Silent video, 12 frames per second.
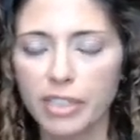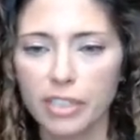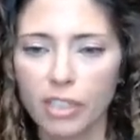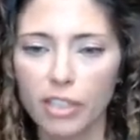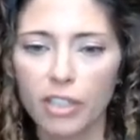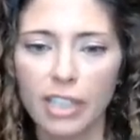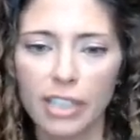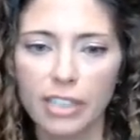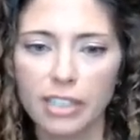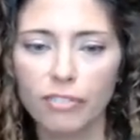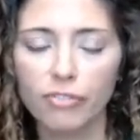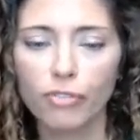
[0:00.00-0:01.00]
are
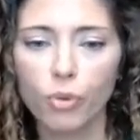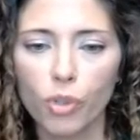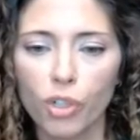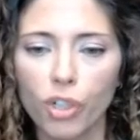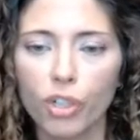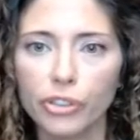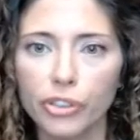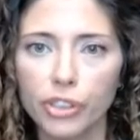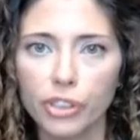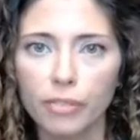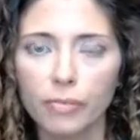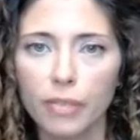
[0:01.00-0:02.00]
collected for culture
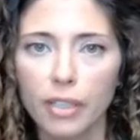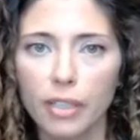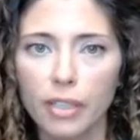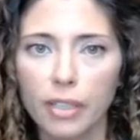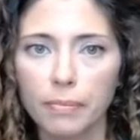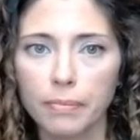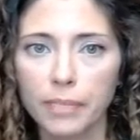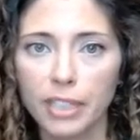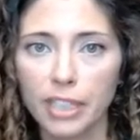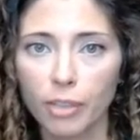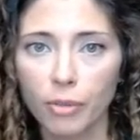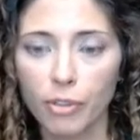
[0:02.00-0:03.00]

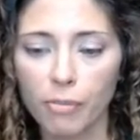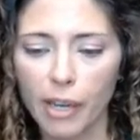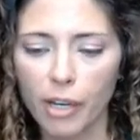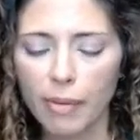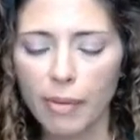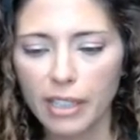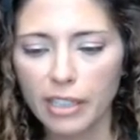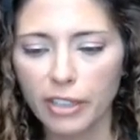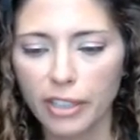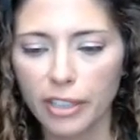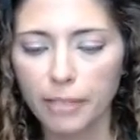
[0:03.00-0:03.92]
dealing with Mycobacteria.